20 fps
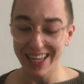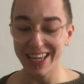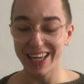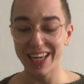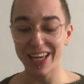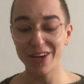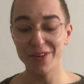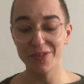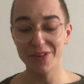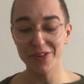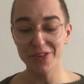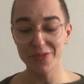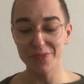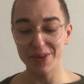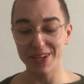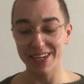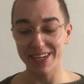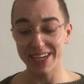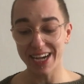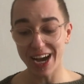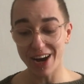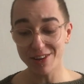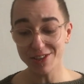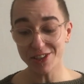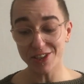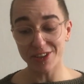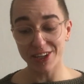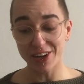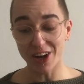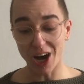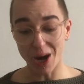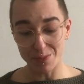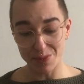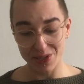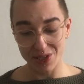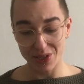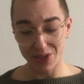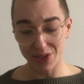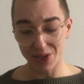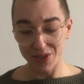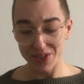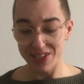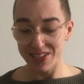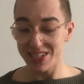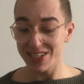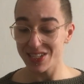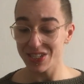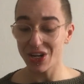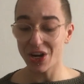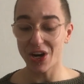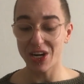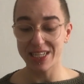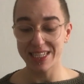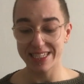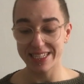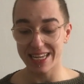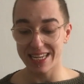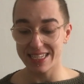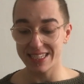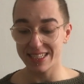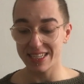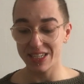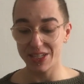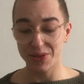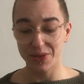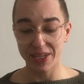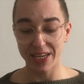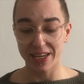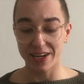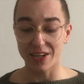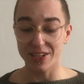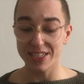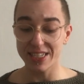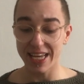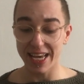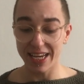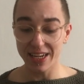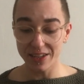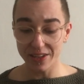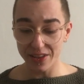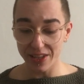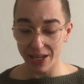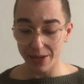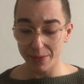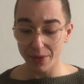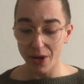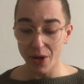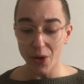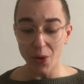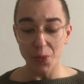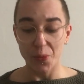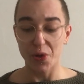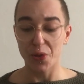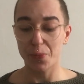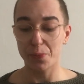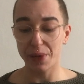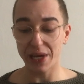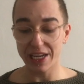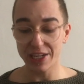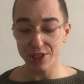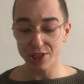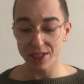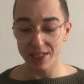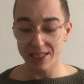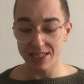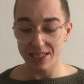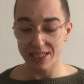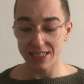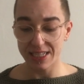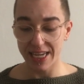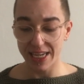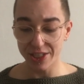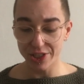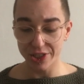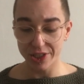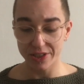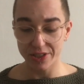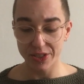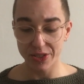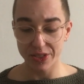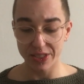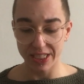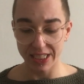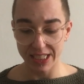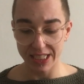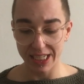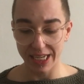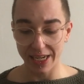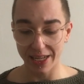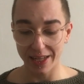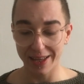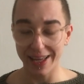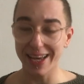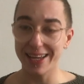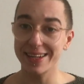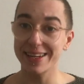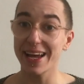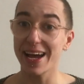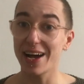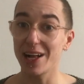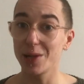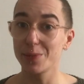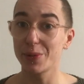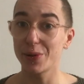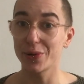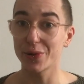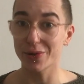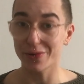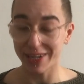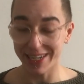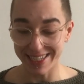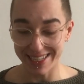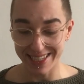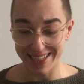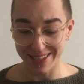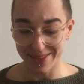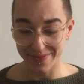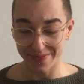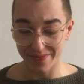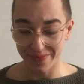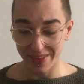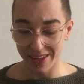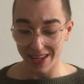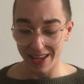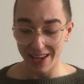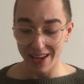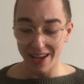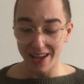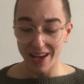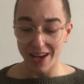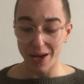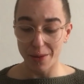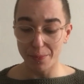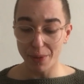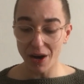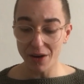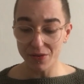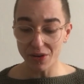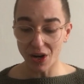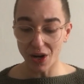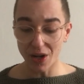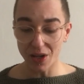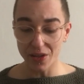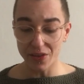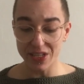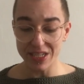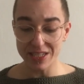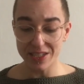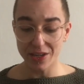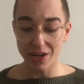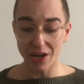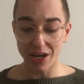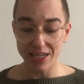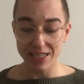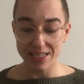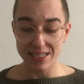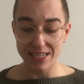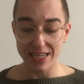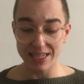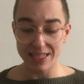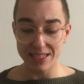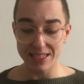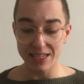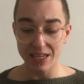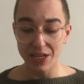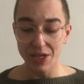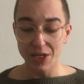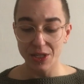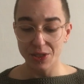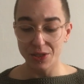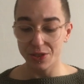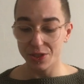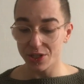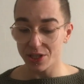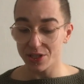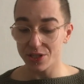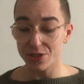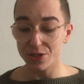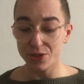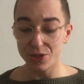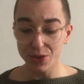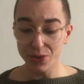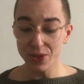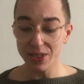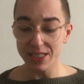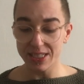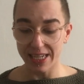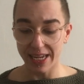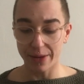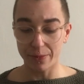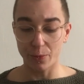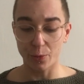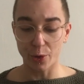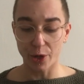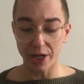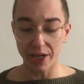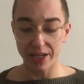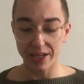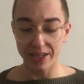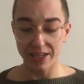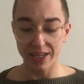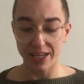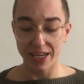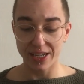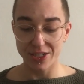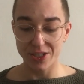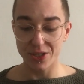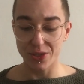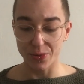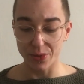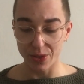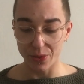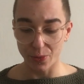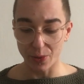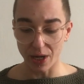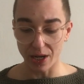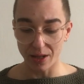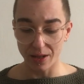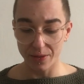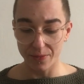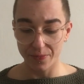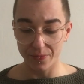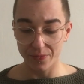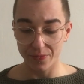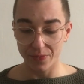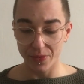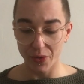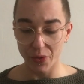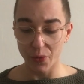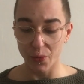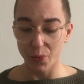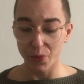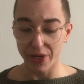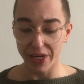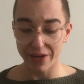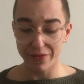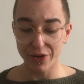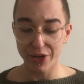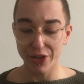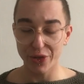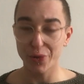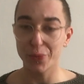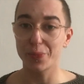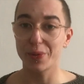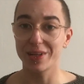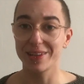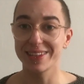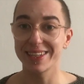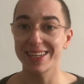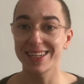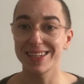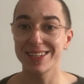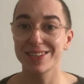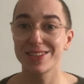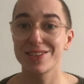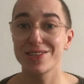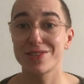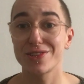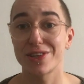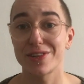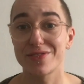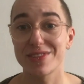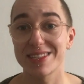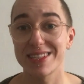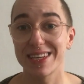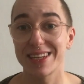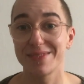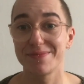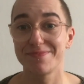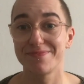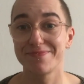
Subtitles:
If you've been encountering obstacles, this card says that you can untangle them with patience, attention to detail, and elbow grace. Above all, this card says to just do the damn work and do it well. Whatever you're building deserves it.